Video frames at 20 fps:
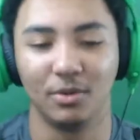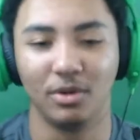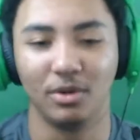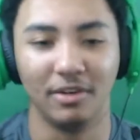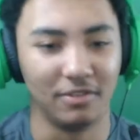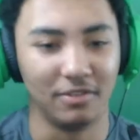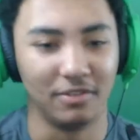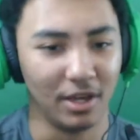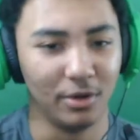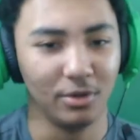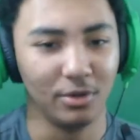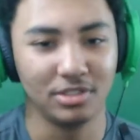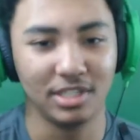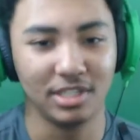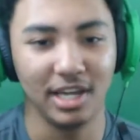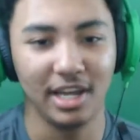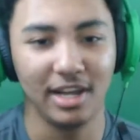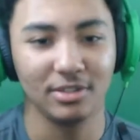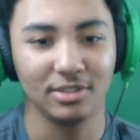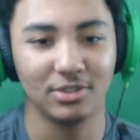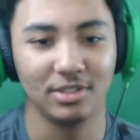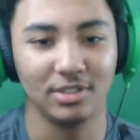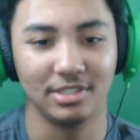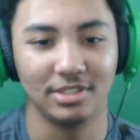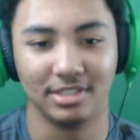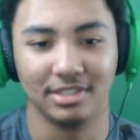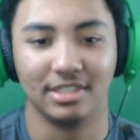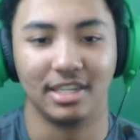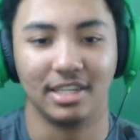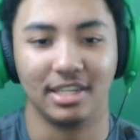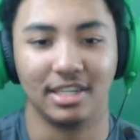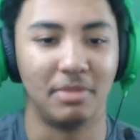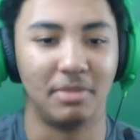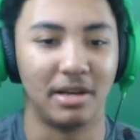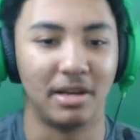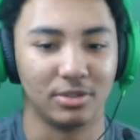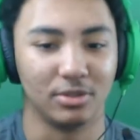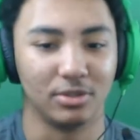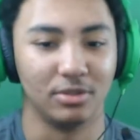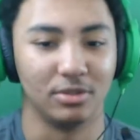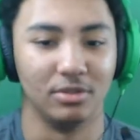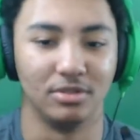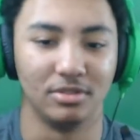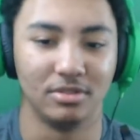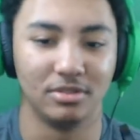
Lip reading: one of those chairs, or is this like a special?